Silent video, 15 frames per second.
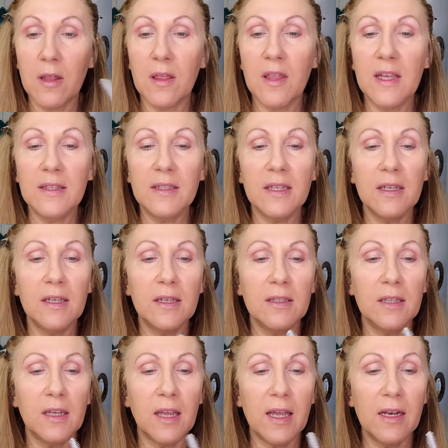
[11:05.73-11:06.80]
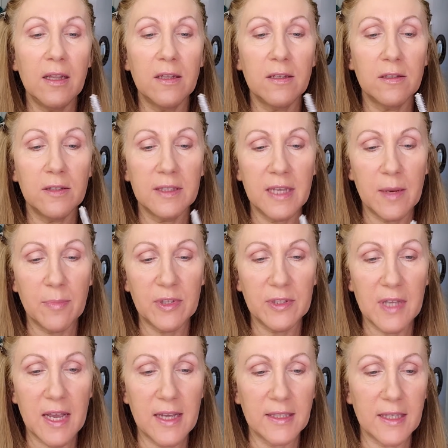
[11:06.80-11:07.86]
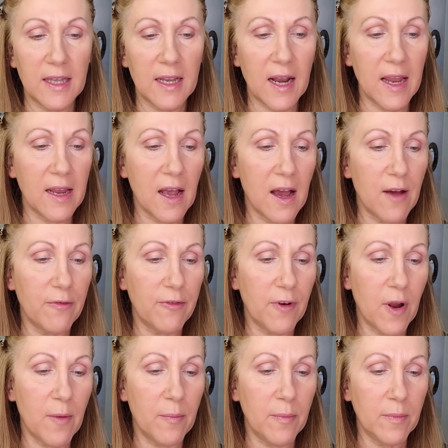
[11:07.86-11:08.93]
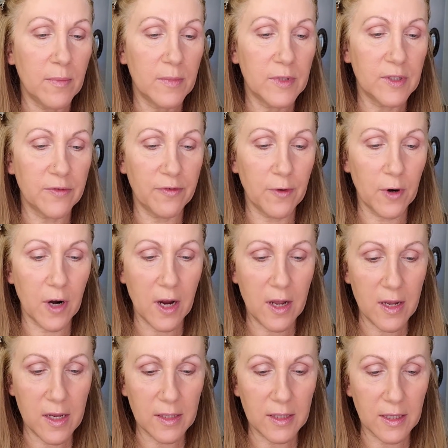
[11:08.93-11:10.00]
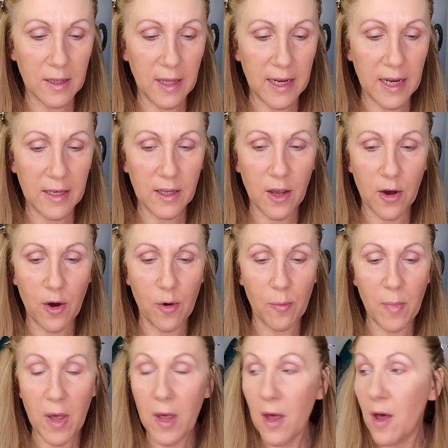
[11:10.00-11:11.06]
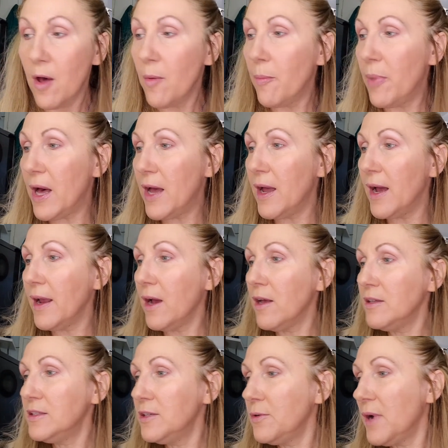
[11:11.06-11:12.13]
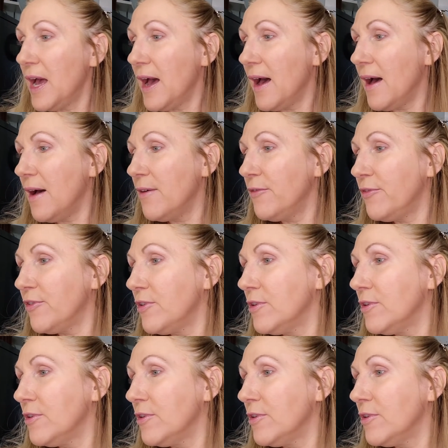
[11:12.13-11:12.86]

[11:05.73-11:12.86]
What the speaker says: This is, again, a little sample size that I got from Sephora. It's a Lancome, but I also have